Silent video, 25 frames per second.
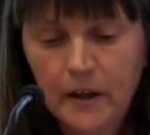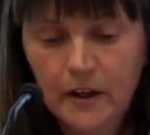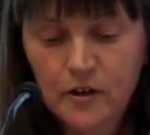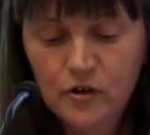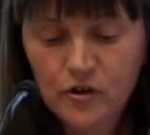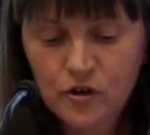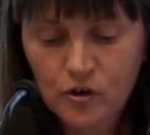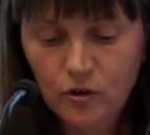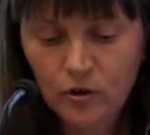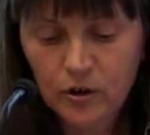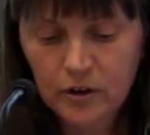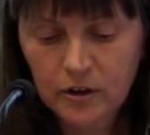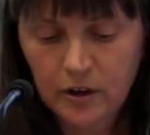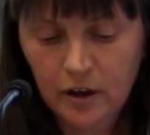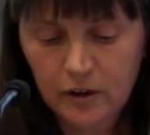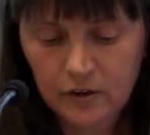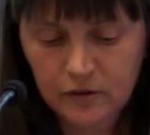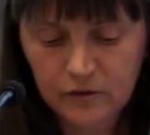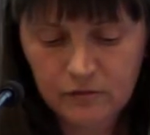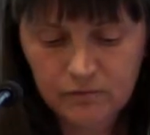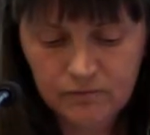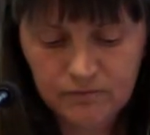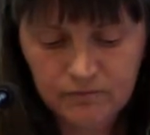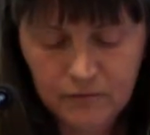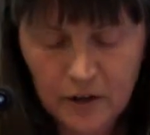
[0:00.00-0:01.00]
ensuring
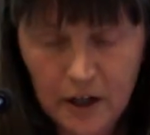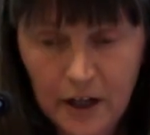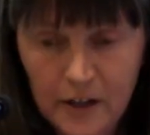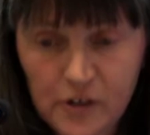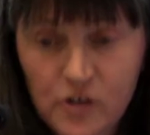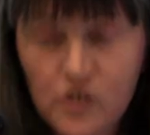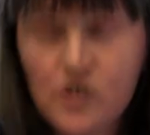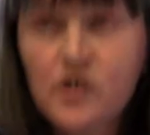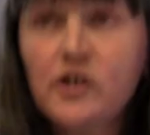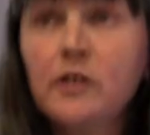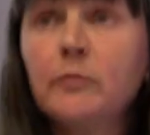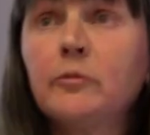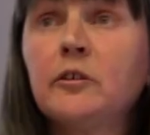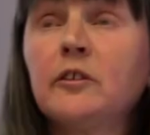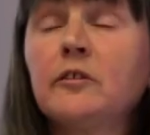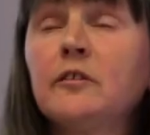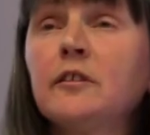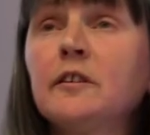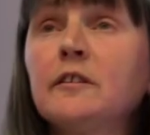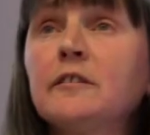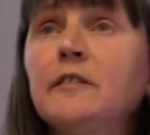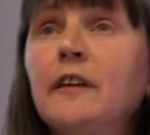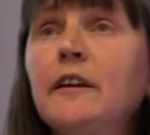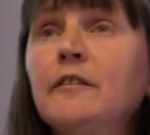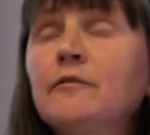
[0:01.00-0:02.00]
those relationships are
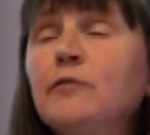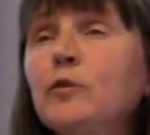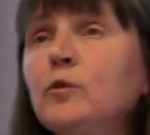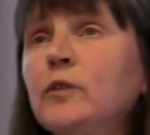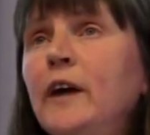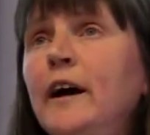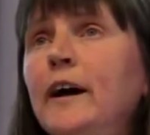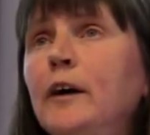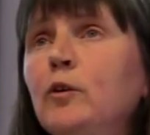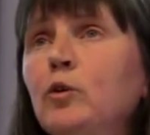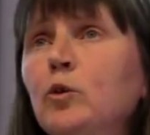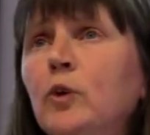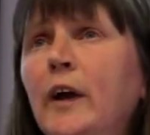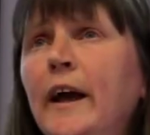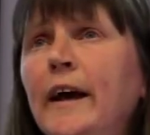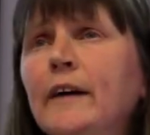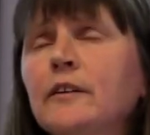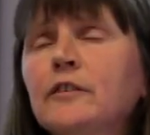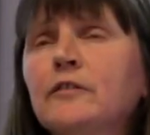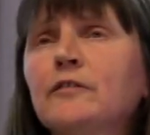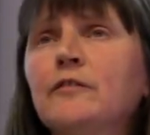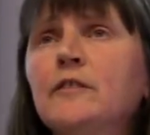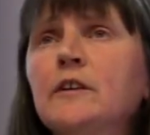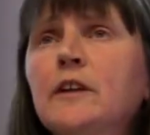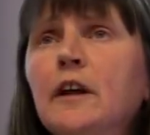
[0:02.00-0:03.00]
successful. That all
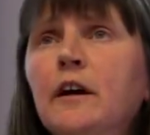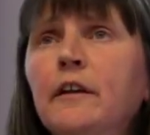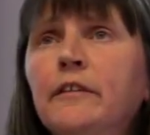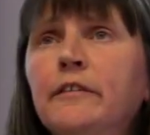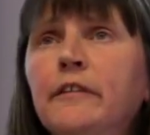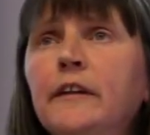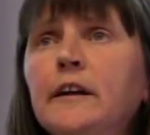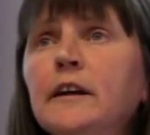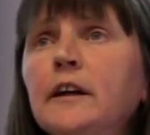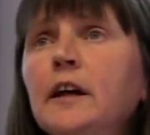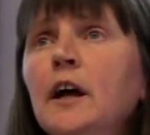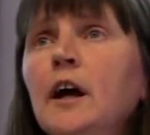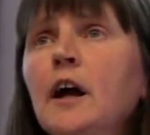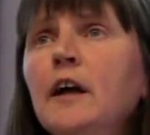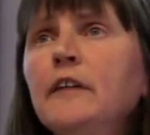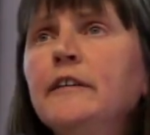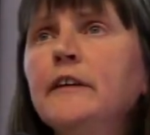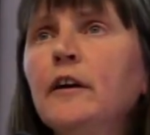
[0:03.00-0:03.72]
counts for nothing.